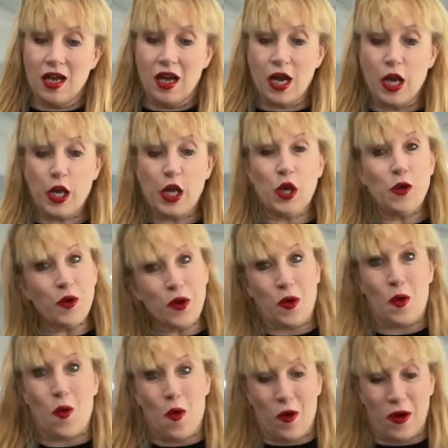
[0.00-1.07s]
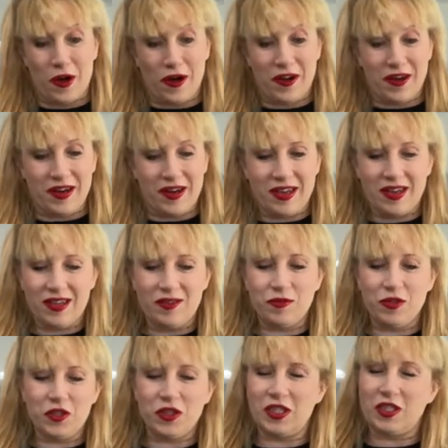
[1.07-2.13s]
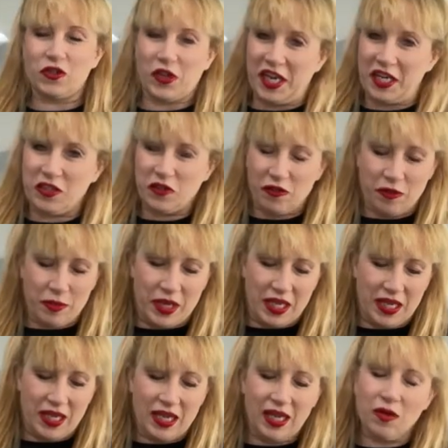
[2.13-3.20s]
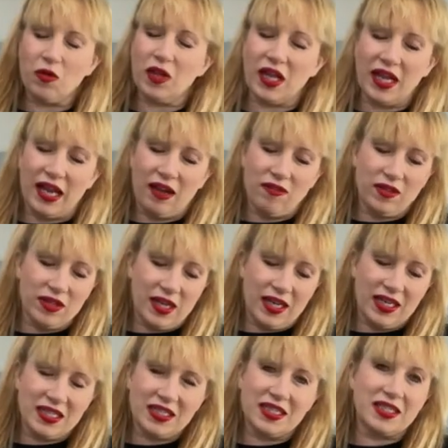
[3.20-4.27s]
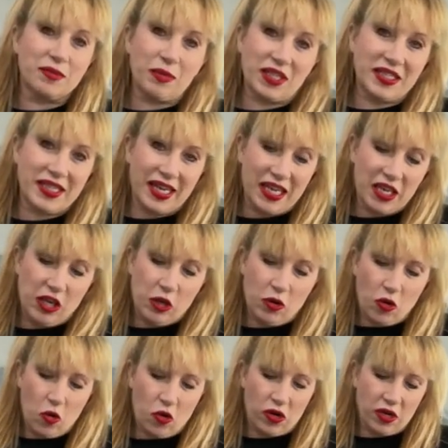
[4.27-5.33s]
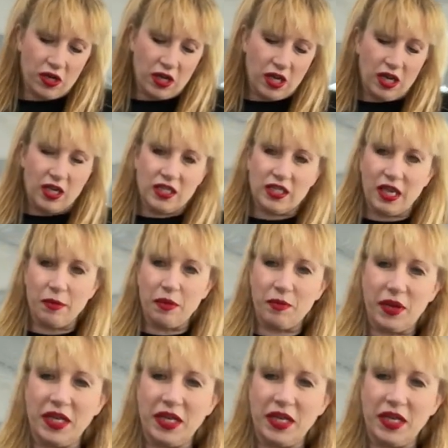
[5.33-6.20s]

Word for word: a unicorn, which is strange for me. Well, I have, I guess it's my second unicorn diamond